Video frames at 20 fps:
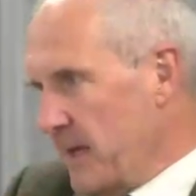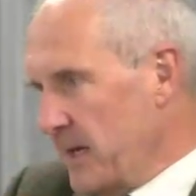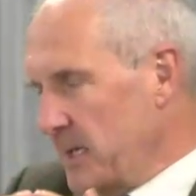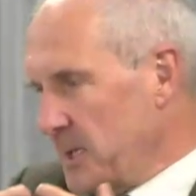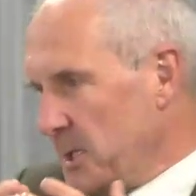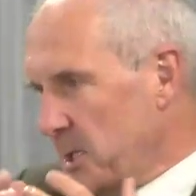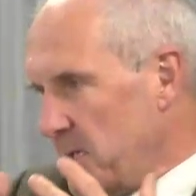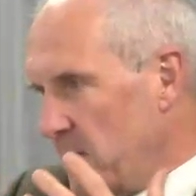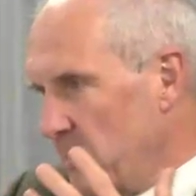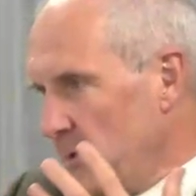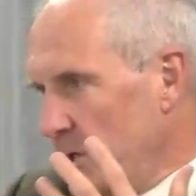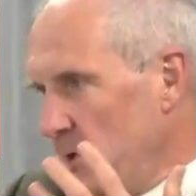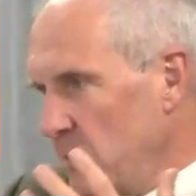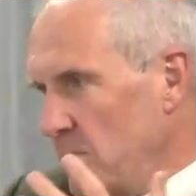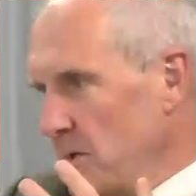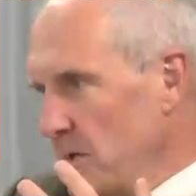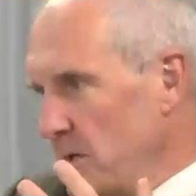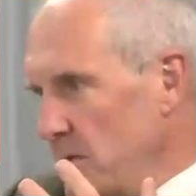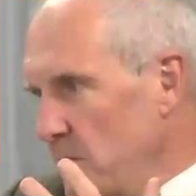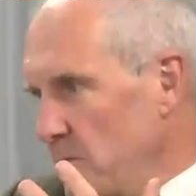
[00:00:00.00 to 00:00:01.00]
So
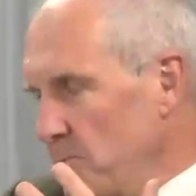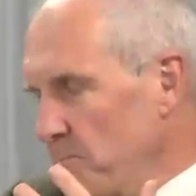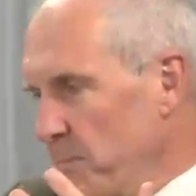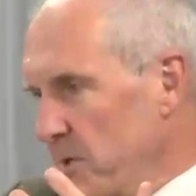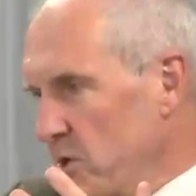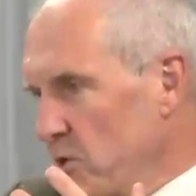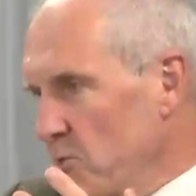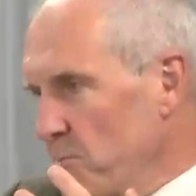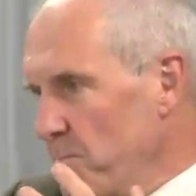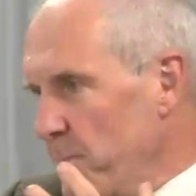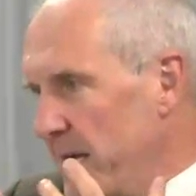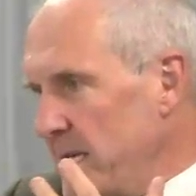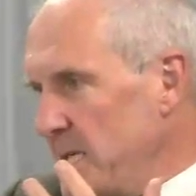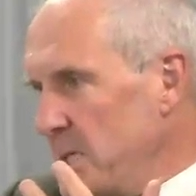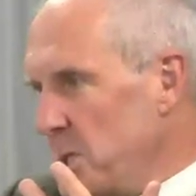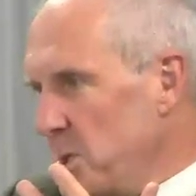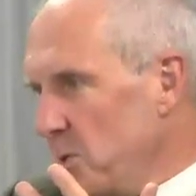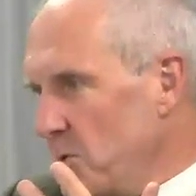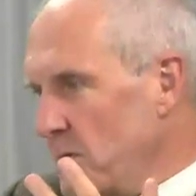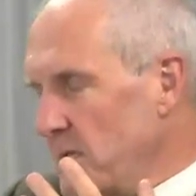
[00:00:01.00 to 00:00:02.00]
you, you, you
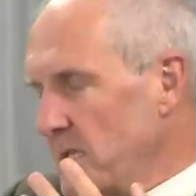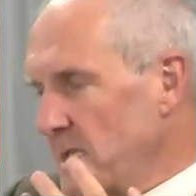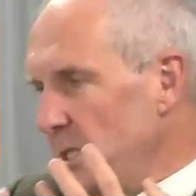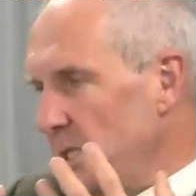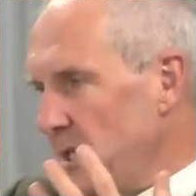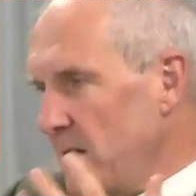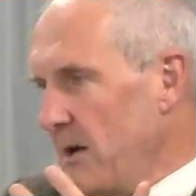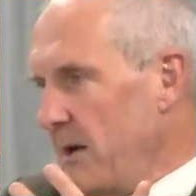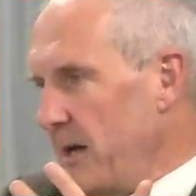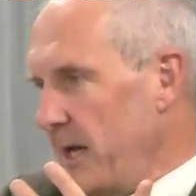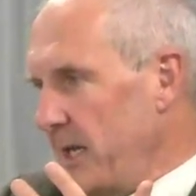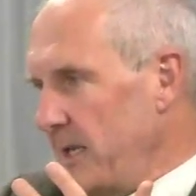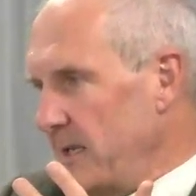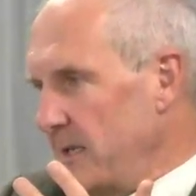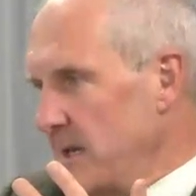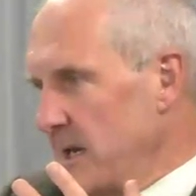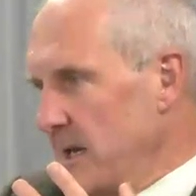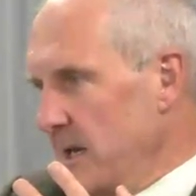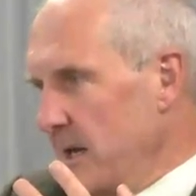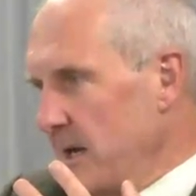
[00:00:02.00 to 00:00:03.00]
base your design
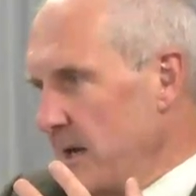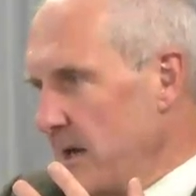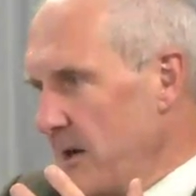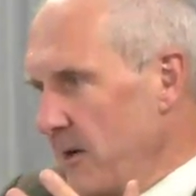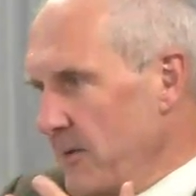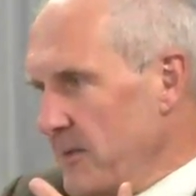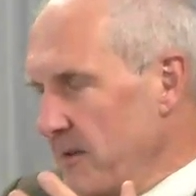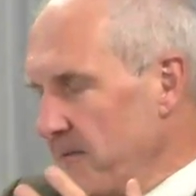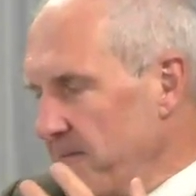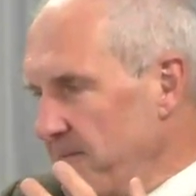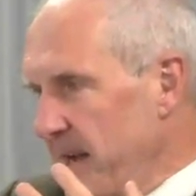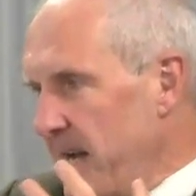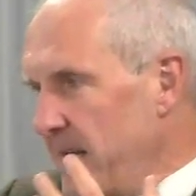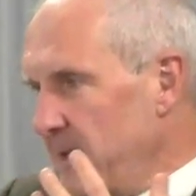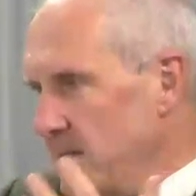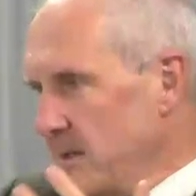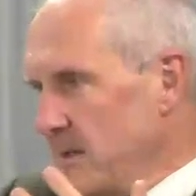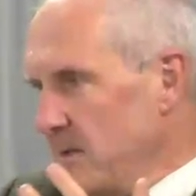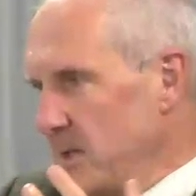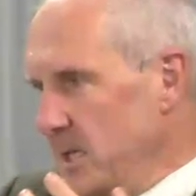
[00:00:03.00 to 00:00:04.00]
on the
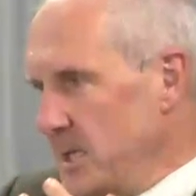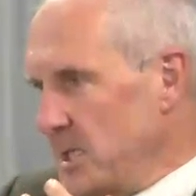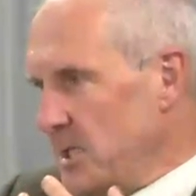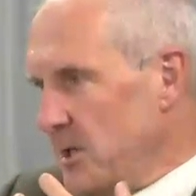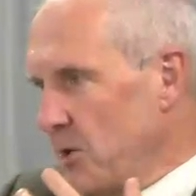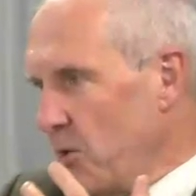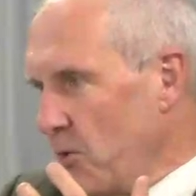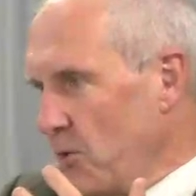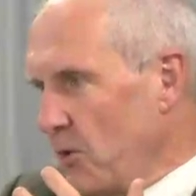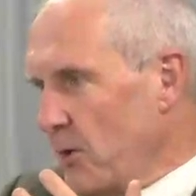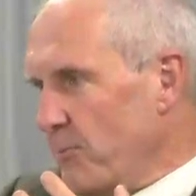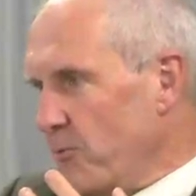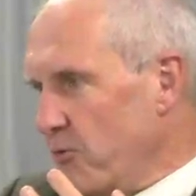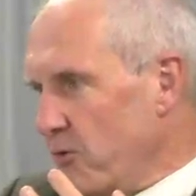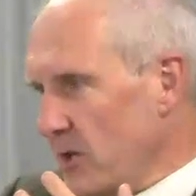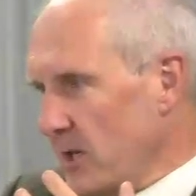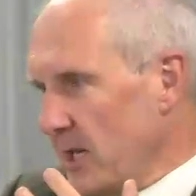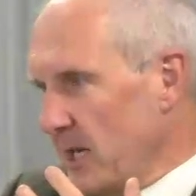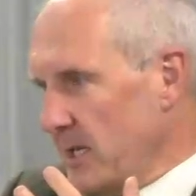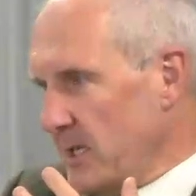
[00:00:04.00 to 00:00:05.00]
fact that this core
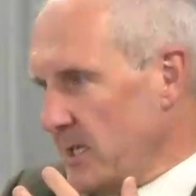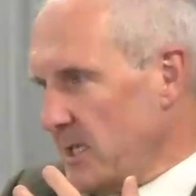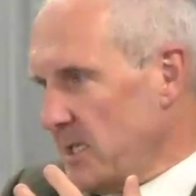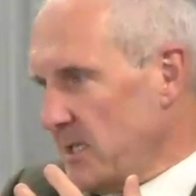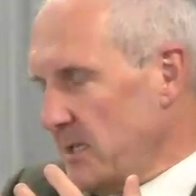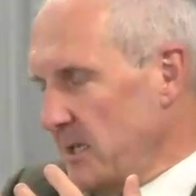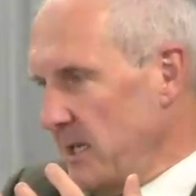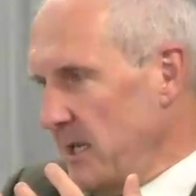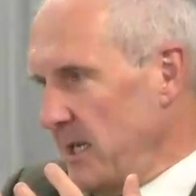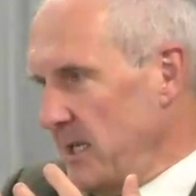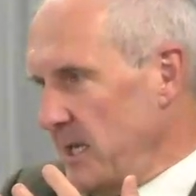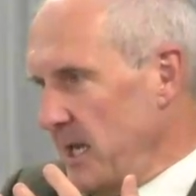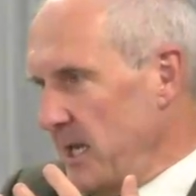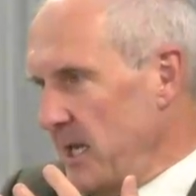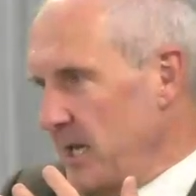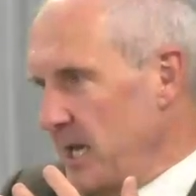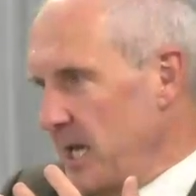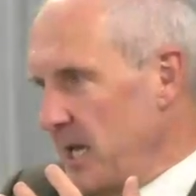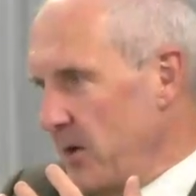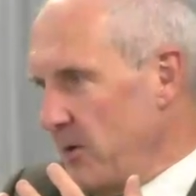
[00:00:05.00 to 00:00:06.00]
product it,
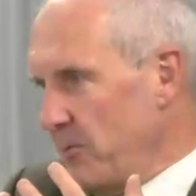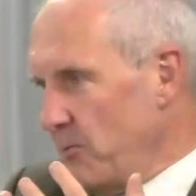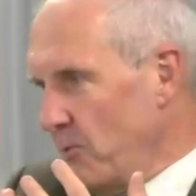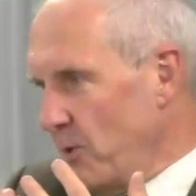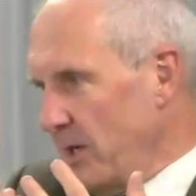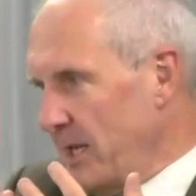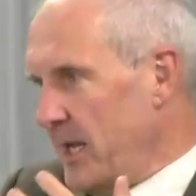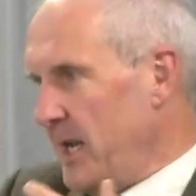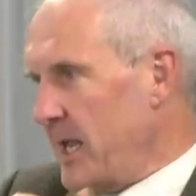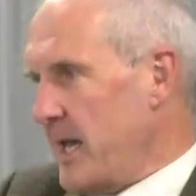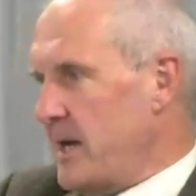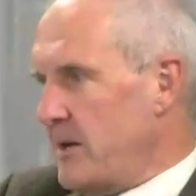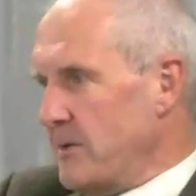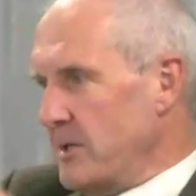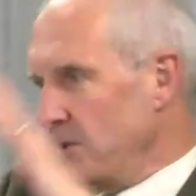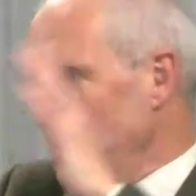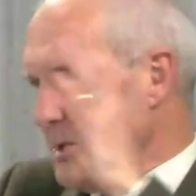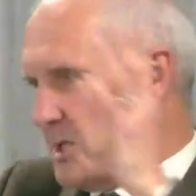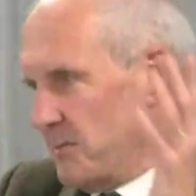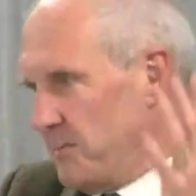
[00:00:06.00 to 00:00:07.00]
it, it will allow
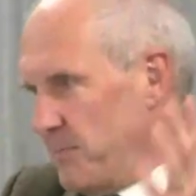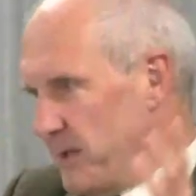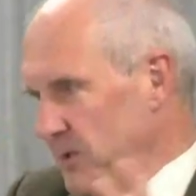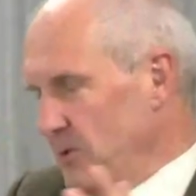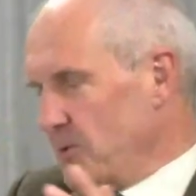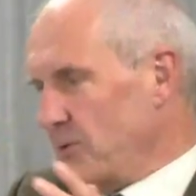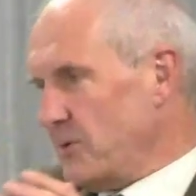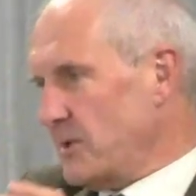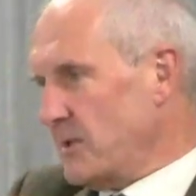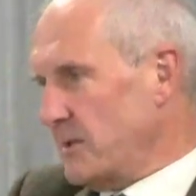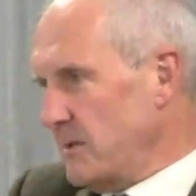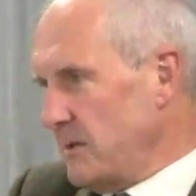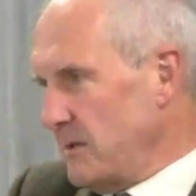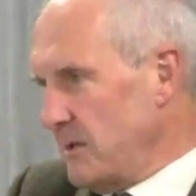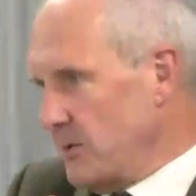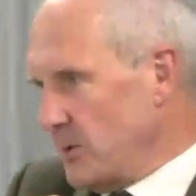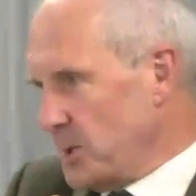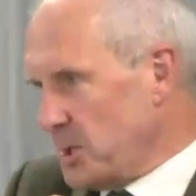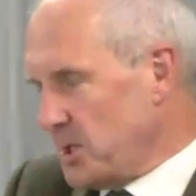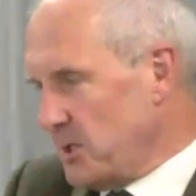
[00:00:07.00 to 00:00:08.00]
you to build
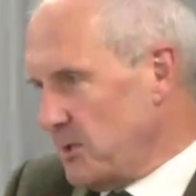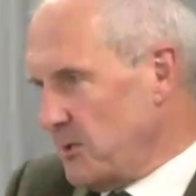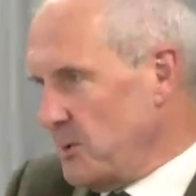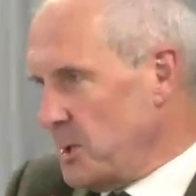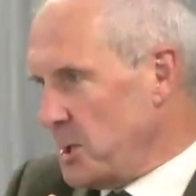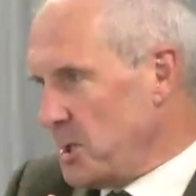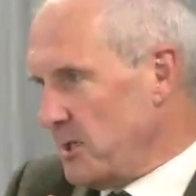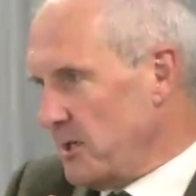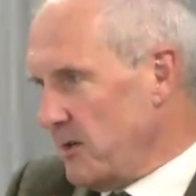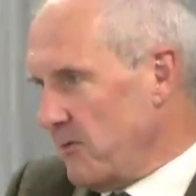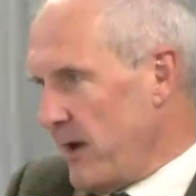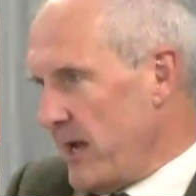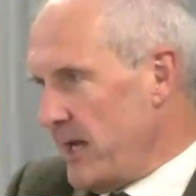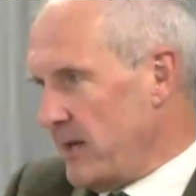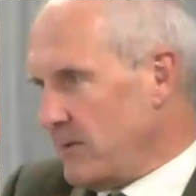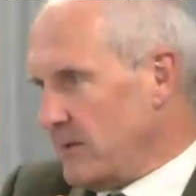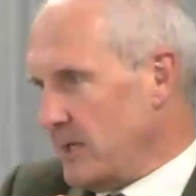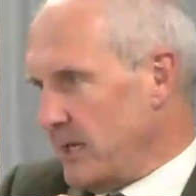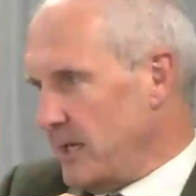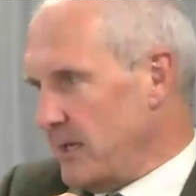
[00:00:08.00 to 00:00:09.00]
your solution
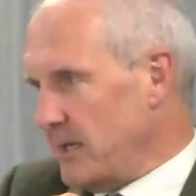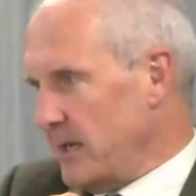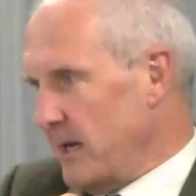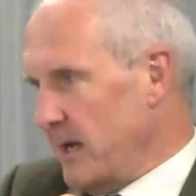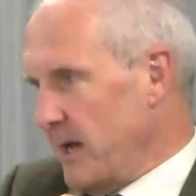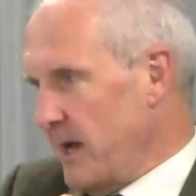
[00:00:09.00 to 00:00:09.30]
around it